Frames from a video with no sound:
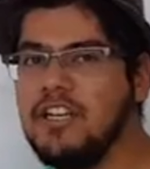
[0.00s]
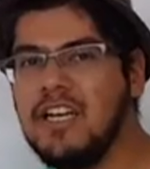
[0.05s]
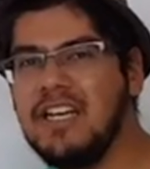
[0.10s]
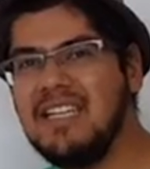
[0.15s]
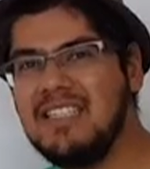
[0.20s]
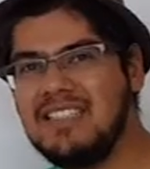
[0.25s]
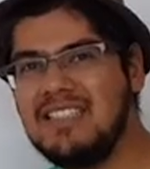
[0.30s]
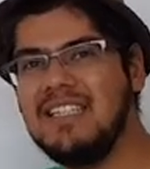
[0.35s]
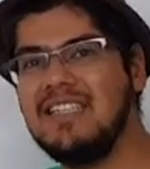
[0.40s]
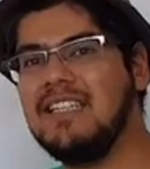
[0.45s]

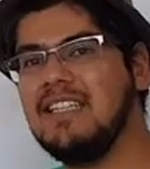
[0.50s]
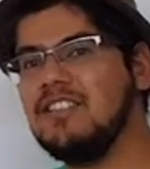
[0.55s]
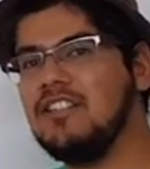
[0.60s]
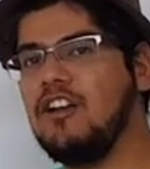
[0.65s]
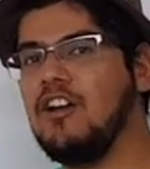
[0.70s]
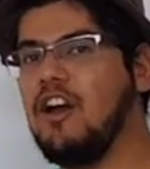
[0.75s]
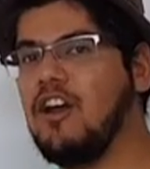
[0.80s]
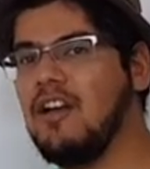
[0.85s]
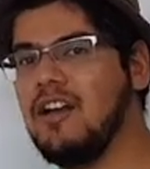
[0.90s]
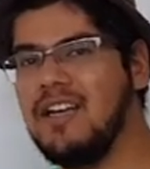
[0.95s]
going to see this a
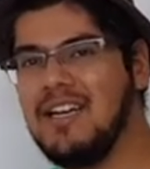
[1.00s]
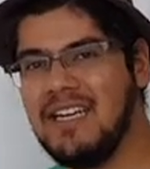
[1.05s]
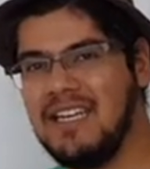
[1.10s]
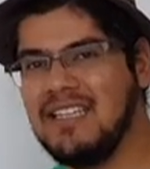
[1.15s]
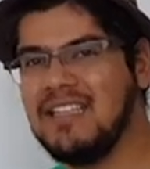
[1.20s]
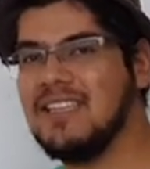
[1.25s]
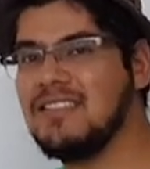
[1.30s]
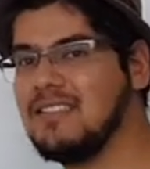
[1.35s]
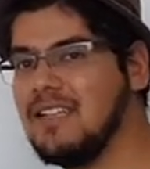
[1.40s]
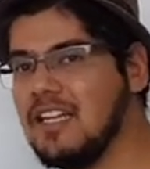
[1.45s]
lot in
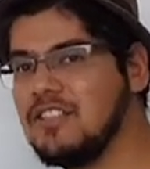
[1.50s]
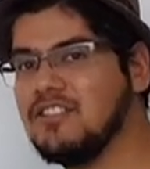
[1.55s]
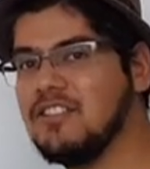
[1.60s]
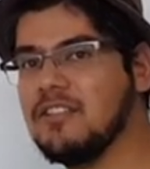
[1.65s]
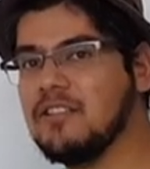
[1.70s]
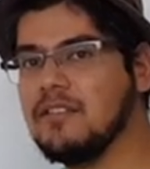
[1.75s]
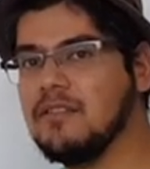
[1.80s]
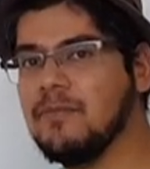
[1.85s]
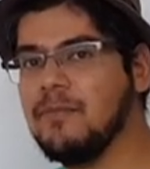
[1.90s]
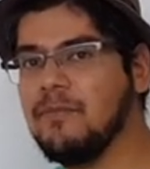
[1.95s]
this
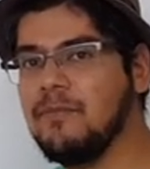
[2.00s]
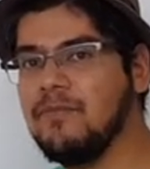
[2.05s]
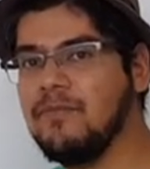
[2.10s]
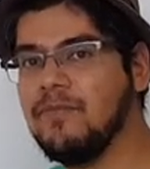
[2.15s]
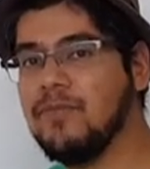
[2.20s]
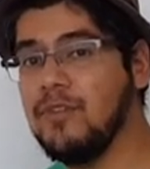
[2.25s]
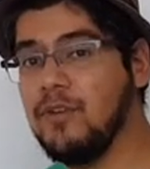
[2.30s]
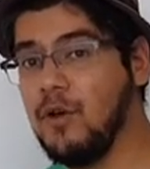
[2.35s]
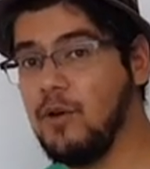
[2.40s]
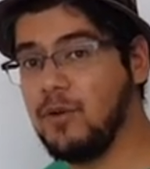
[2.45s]
lesson,
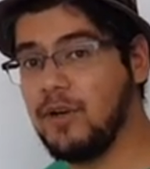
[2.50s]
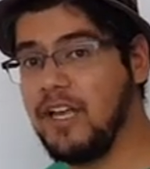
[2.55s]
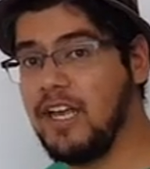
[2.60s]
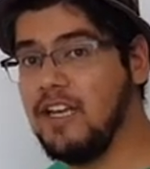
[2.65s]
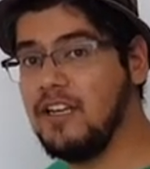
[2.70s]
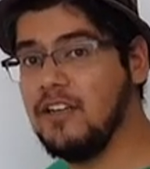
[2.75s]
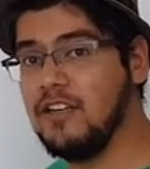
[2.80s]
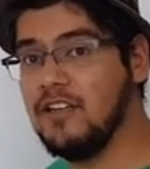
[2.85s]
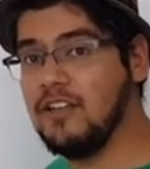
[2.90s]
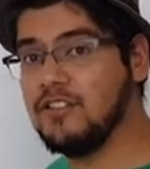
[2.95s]

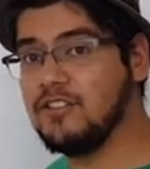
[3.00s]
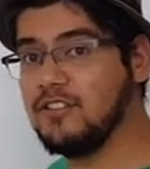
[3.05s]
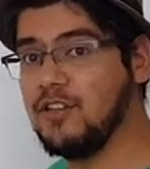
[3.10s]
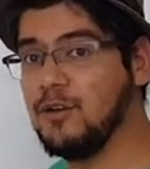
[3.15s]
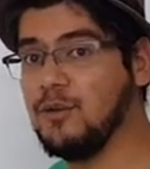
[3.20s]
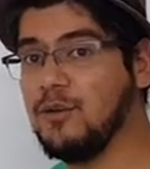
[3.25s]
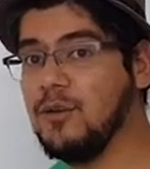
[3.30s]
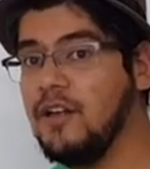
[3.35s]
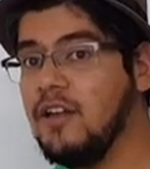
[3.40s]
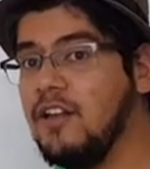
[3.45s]
okay?
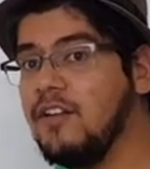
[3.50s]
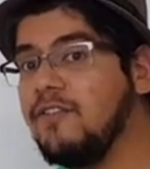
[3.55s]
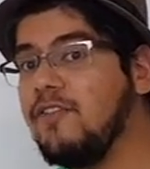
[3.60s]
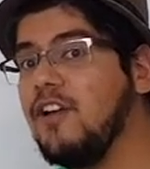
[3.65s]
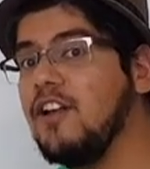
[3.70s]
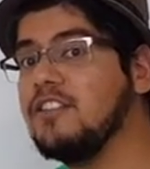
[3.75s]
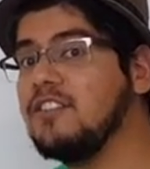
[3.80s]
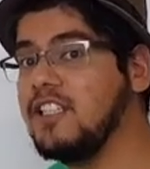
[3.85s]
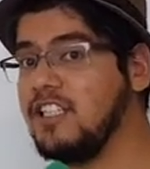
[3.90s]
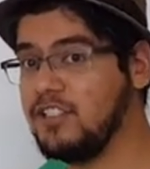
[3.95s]
So,
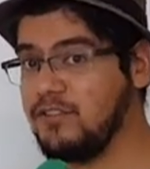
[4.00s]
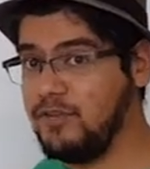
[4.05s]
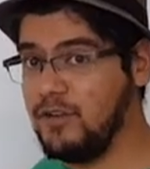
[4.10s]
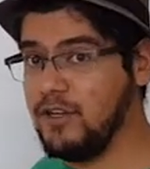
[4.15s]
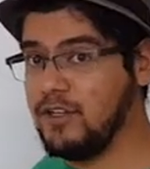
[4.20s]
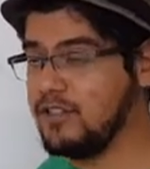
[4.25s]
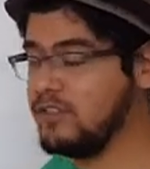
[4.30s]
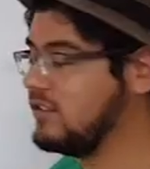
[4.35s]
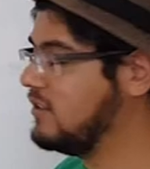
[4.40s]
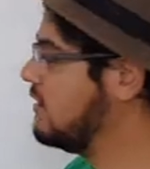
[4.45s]
first things
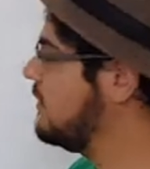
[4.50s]
first,